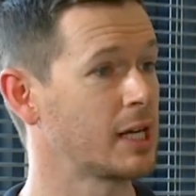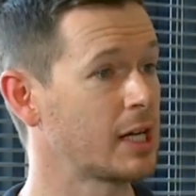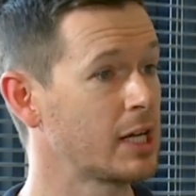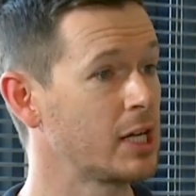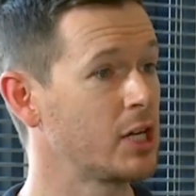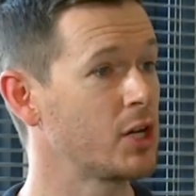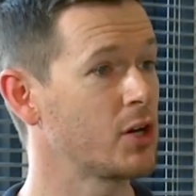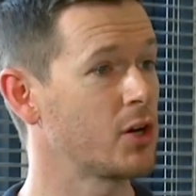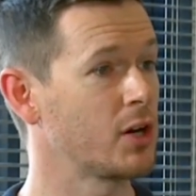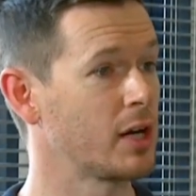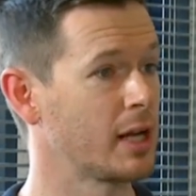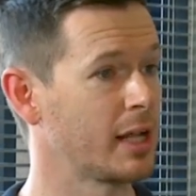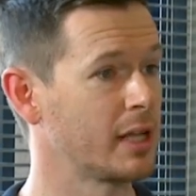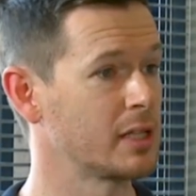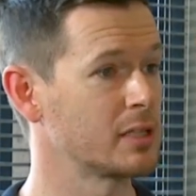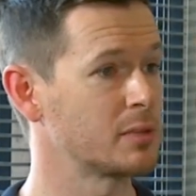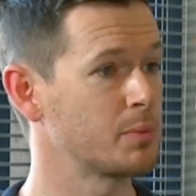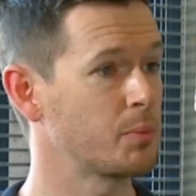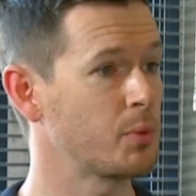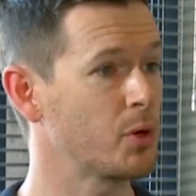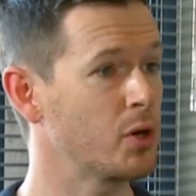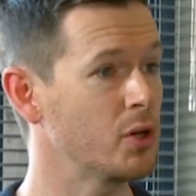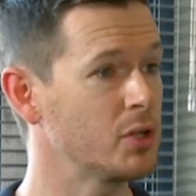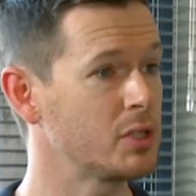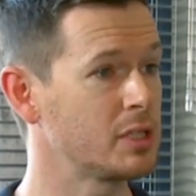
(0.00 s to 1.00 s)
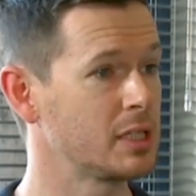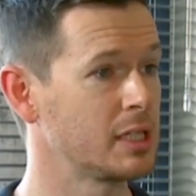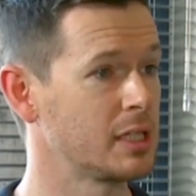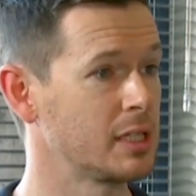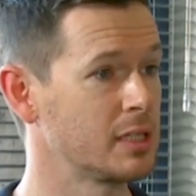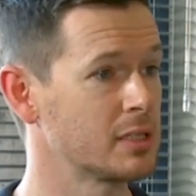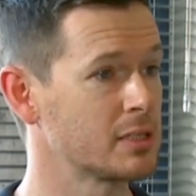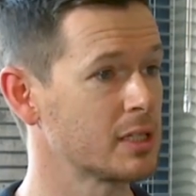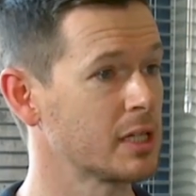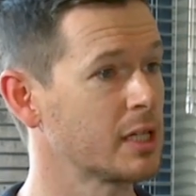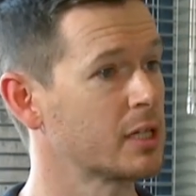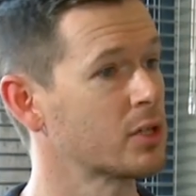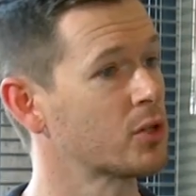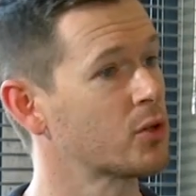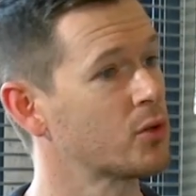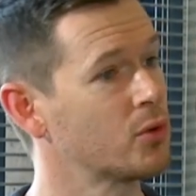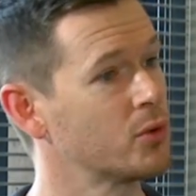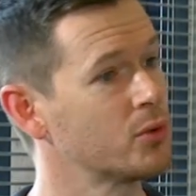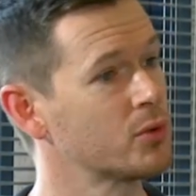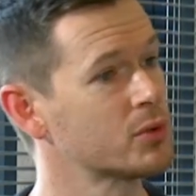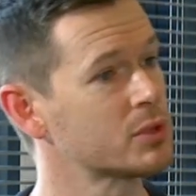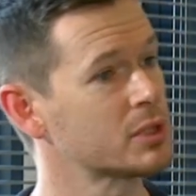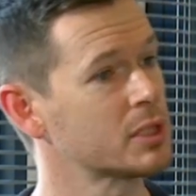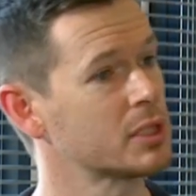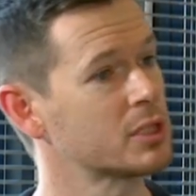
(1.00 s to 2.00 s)
clear lens proteins and
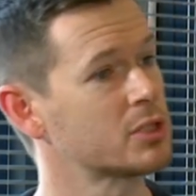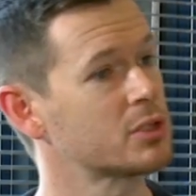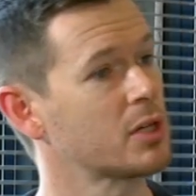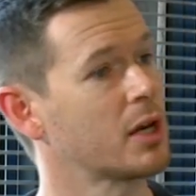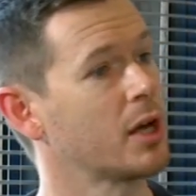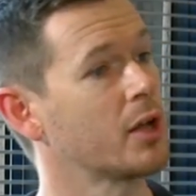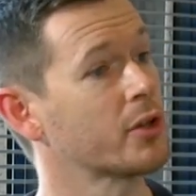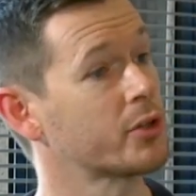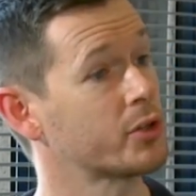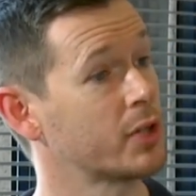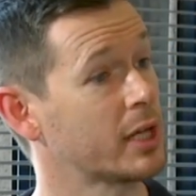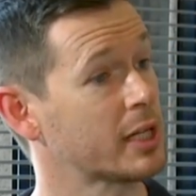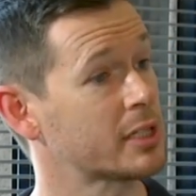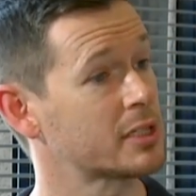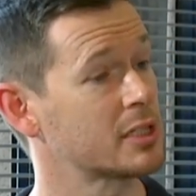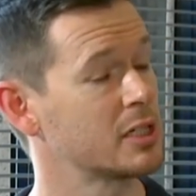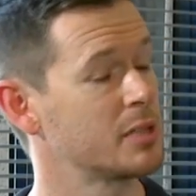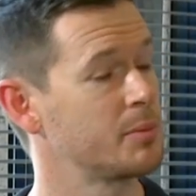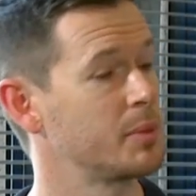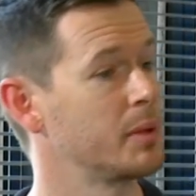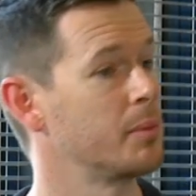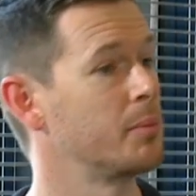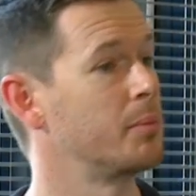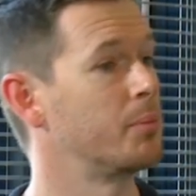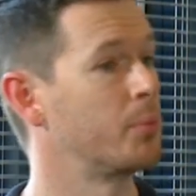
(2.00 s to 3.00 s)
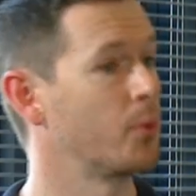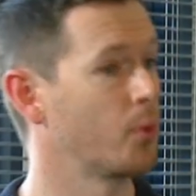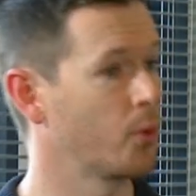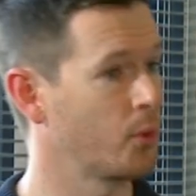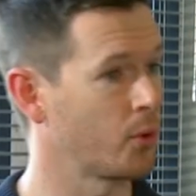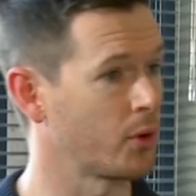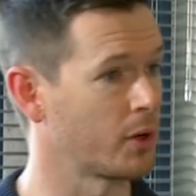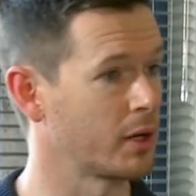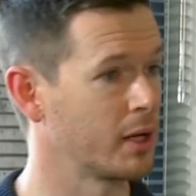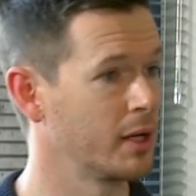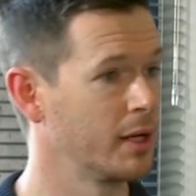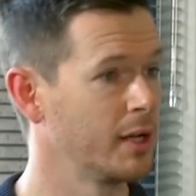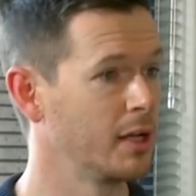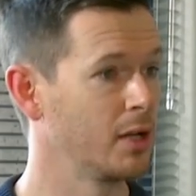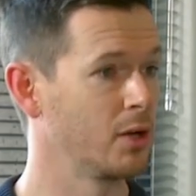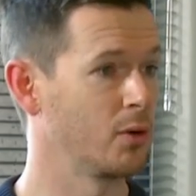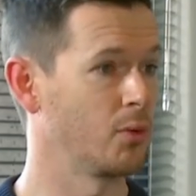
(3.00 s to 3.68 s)
cause a child to actually be born